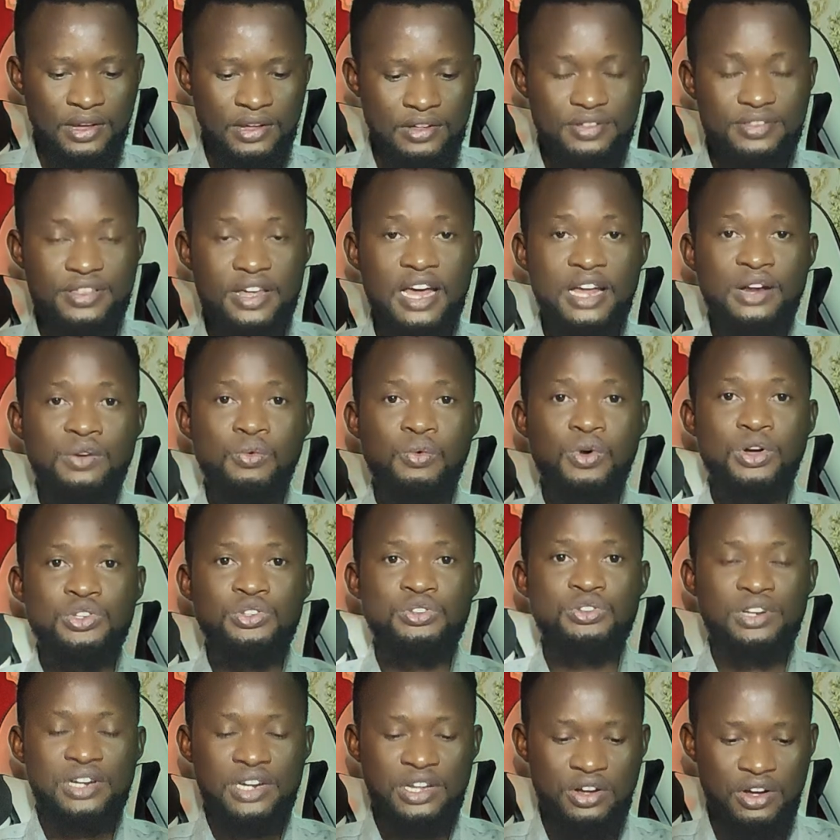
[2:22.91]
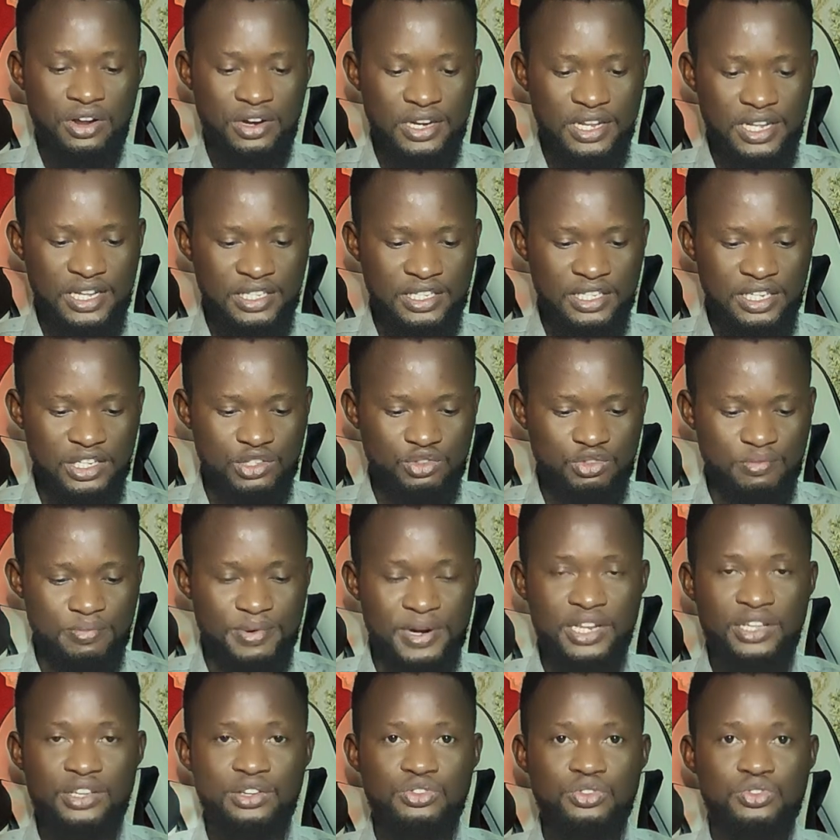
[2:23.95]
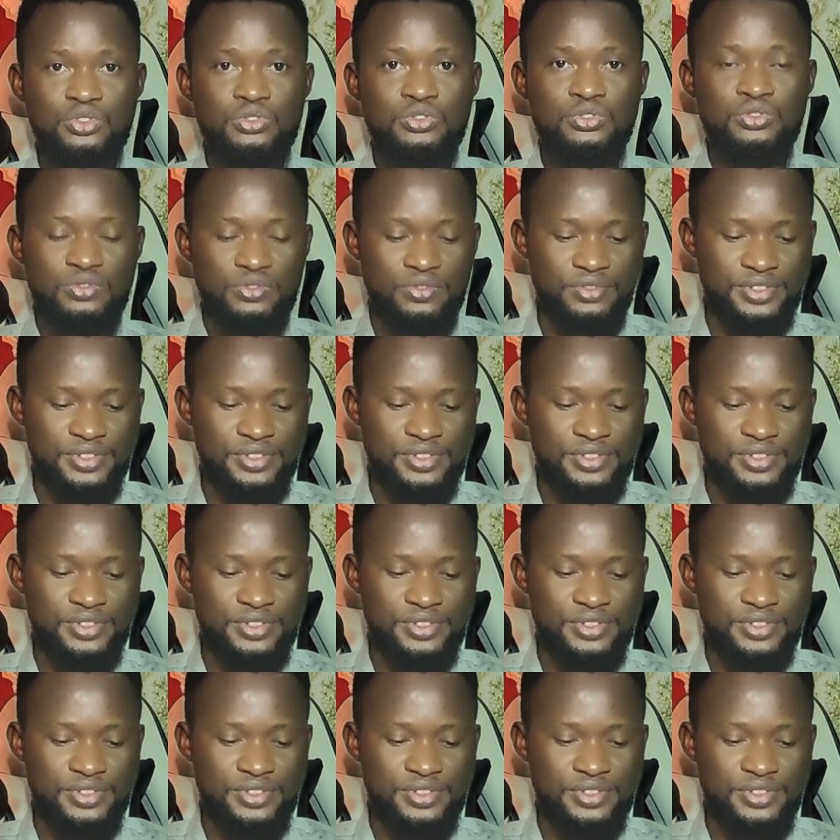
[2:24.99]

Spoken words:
Then once you click on it, it will bring you to